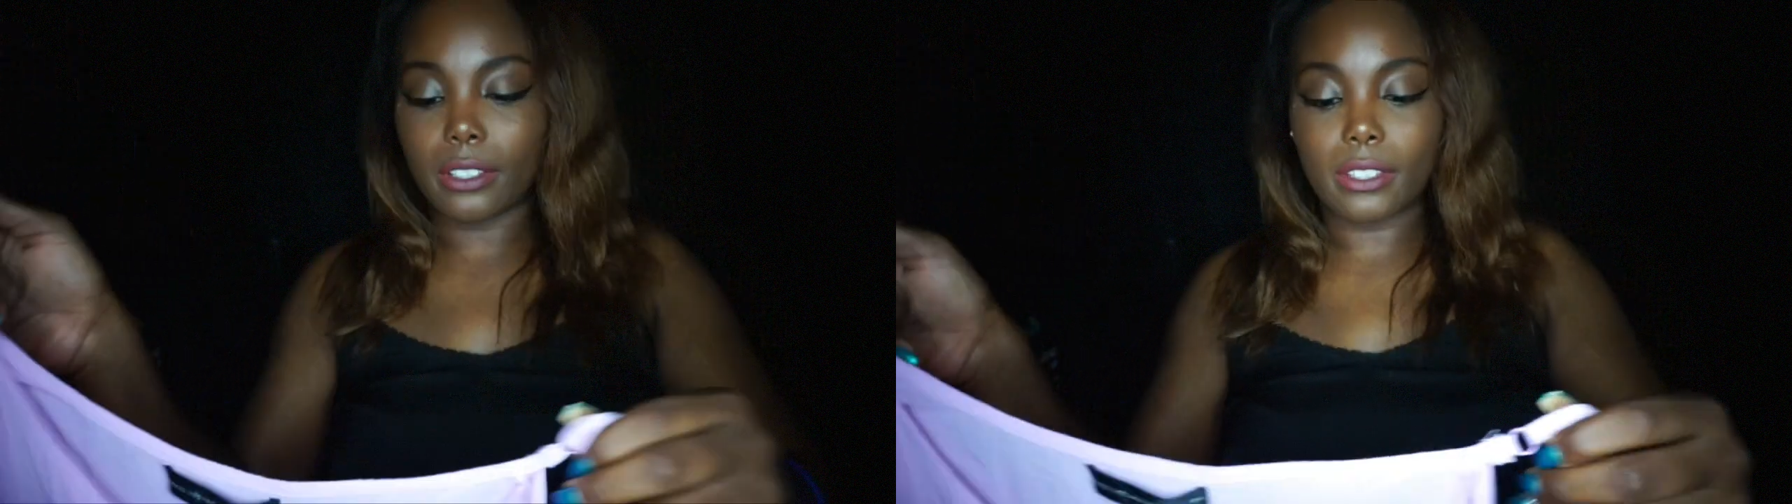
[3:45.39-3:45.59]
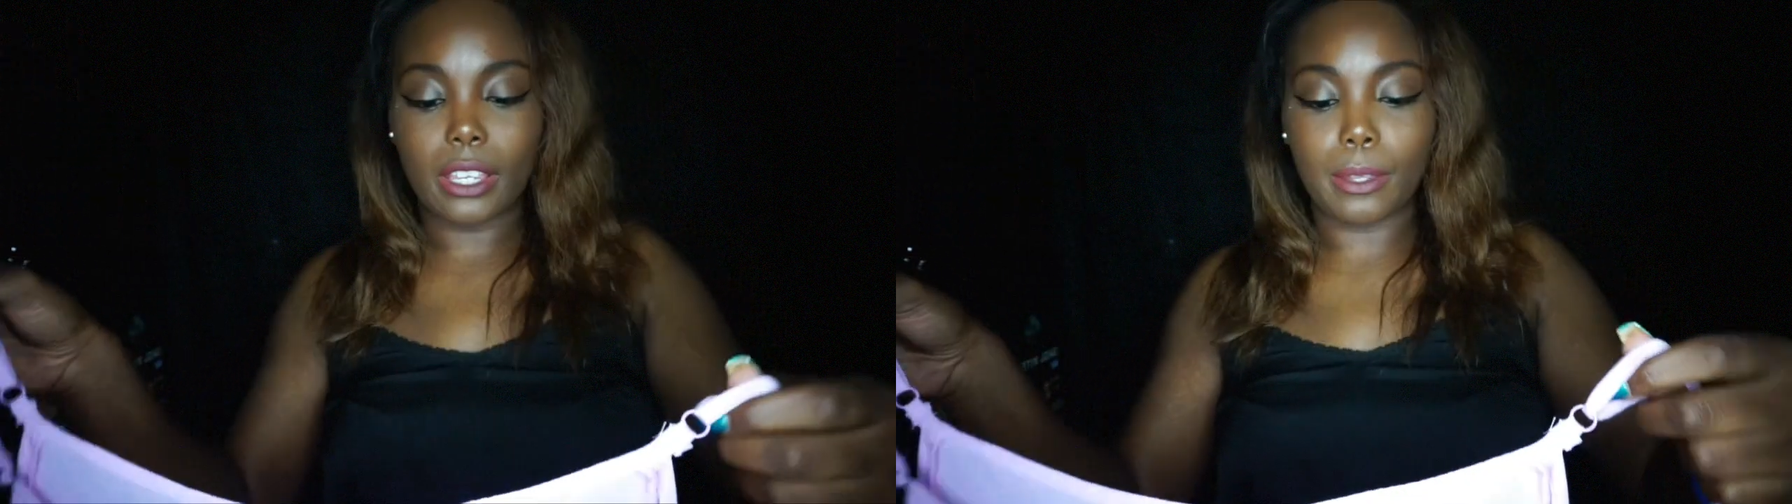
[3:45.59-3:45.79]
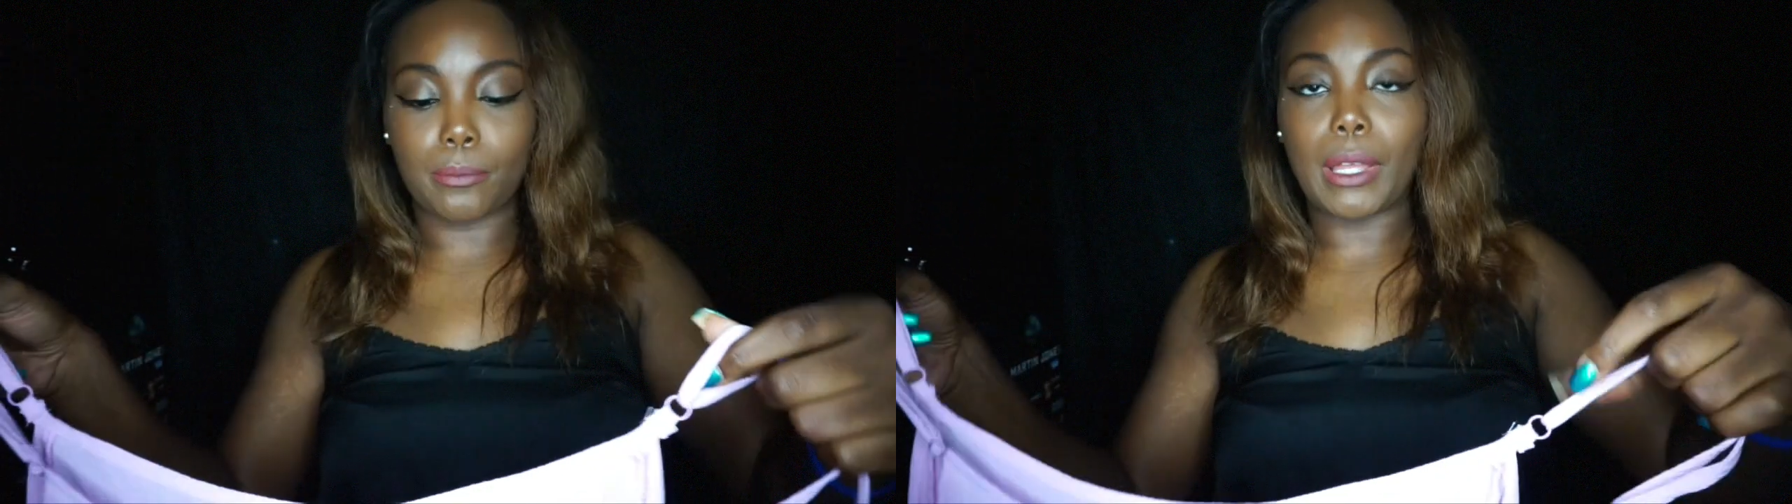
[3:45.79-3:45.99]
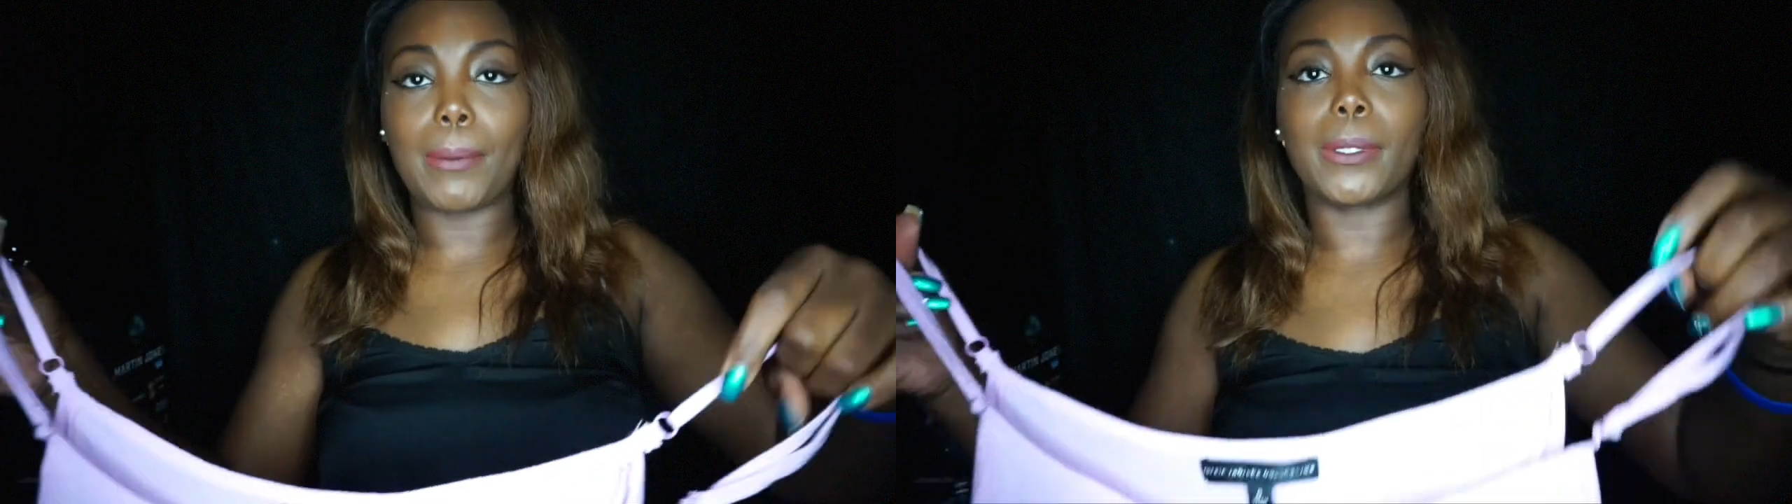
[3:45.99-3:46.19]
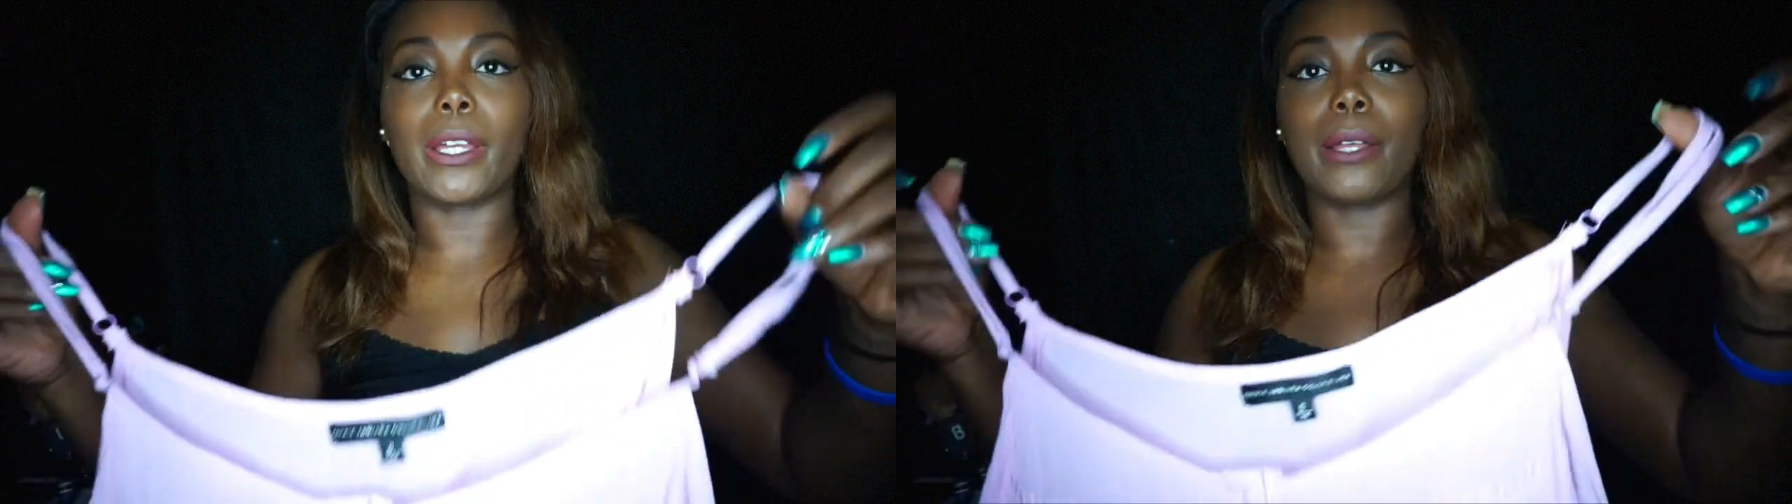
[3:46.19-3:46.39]
It's like a
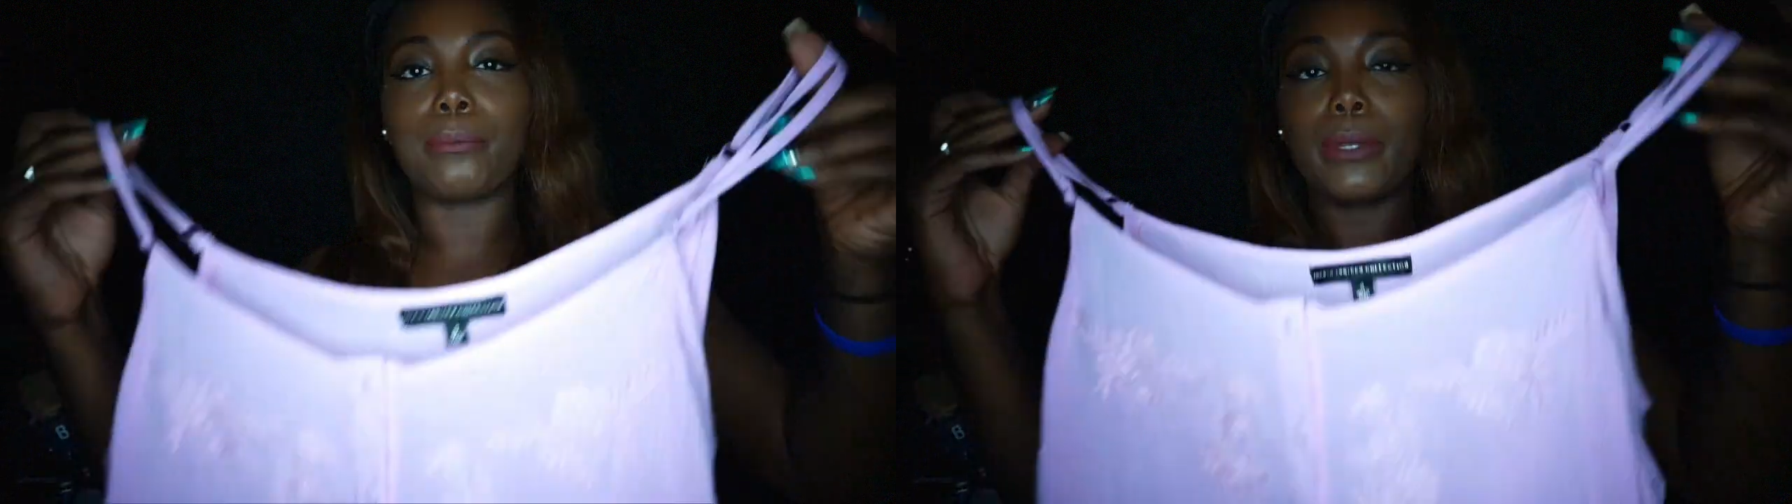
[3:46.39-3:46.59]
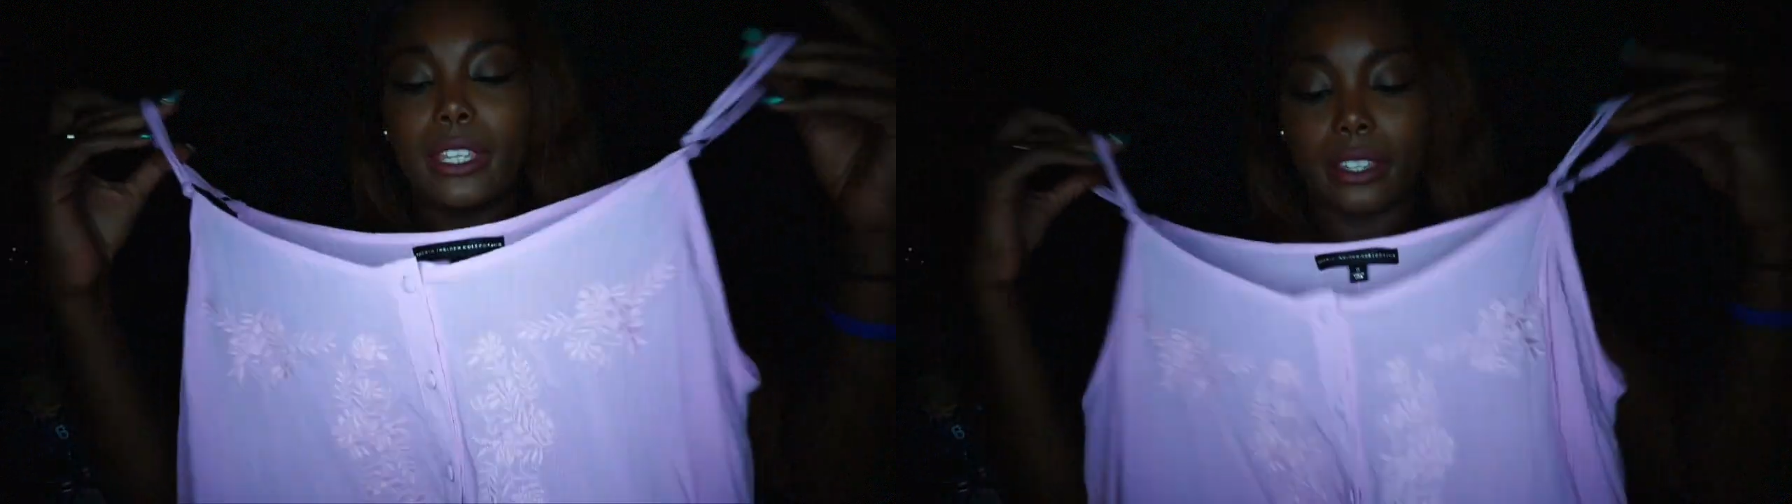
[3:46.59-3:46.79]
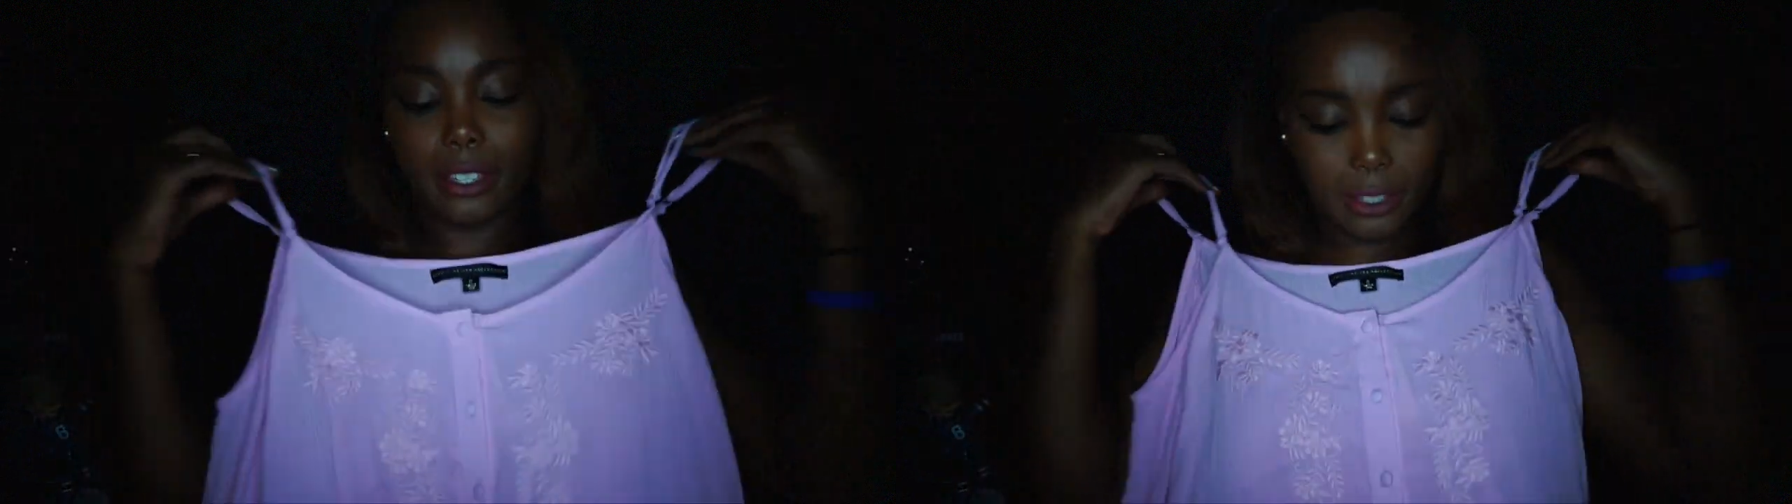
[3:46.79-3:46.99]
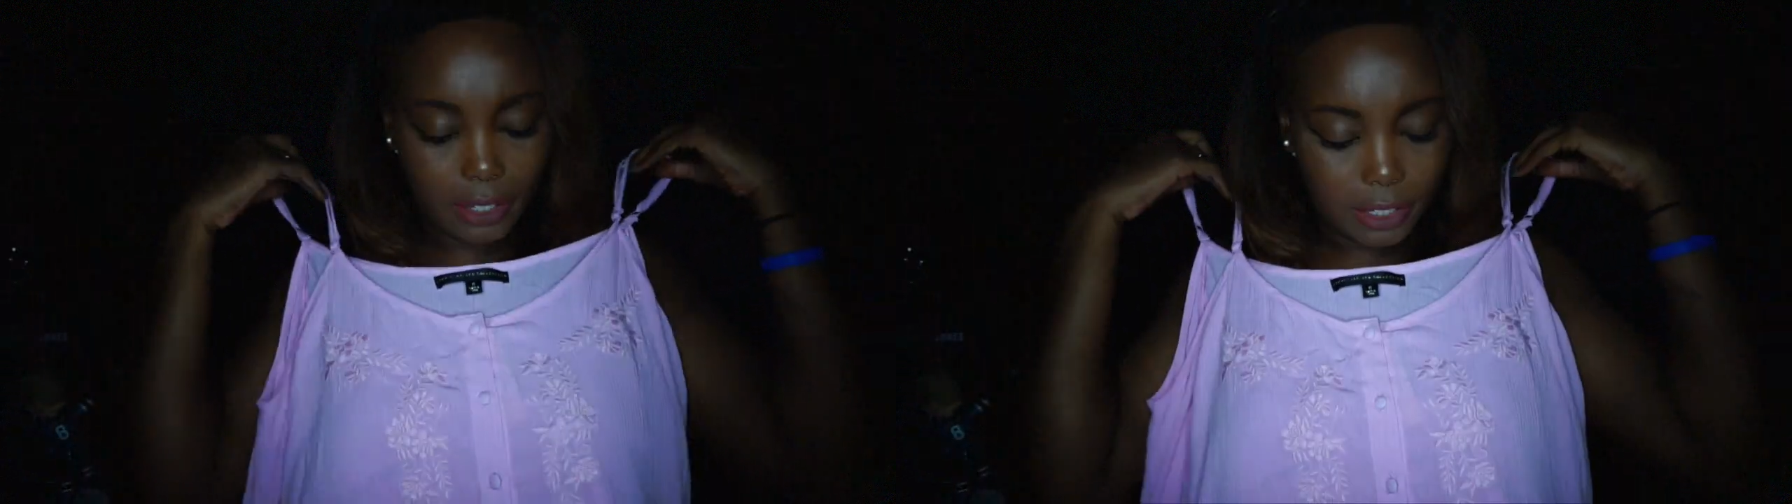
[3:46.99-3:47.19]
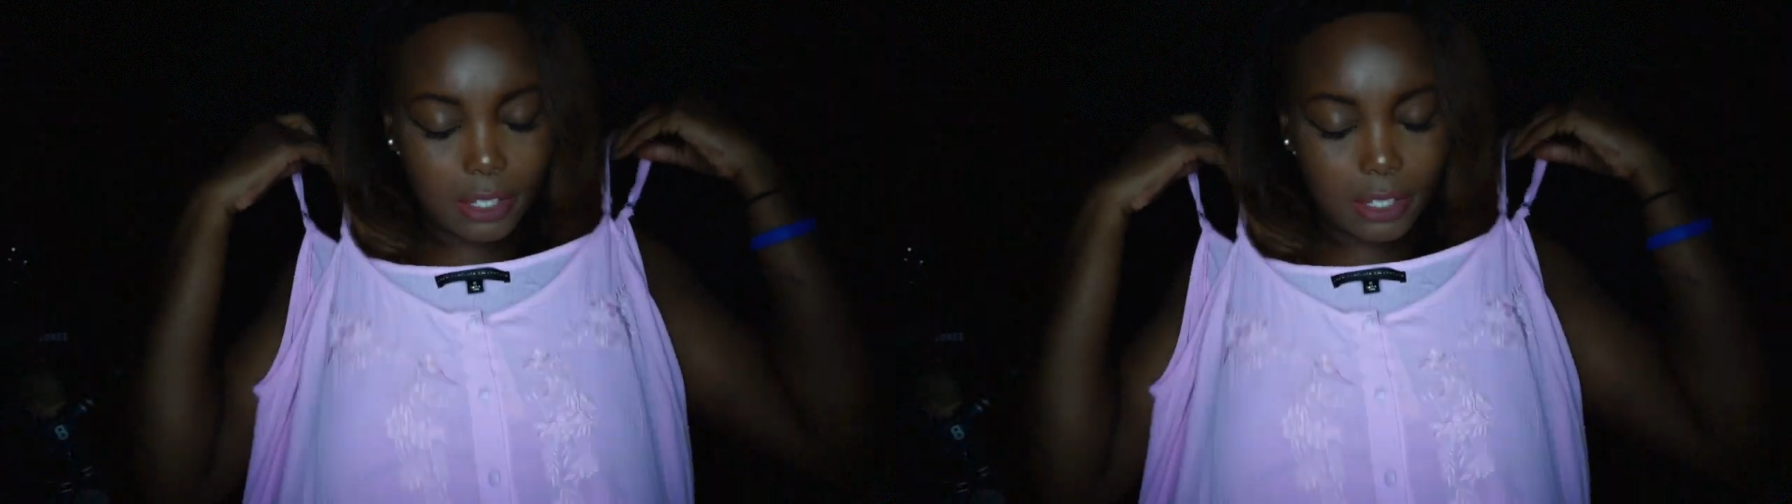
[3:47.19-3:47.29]
bubblegum pink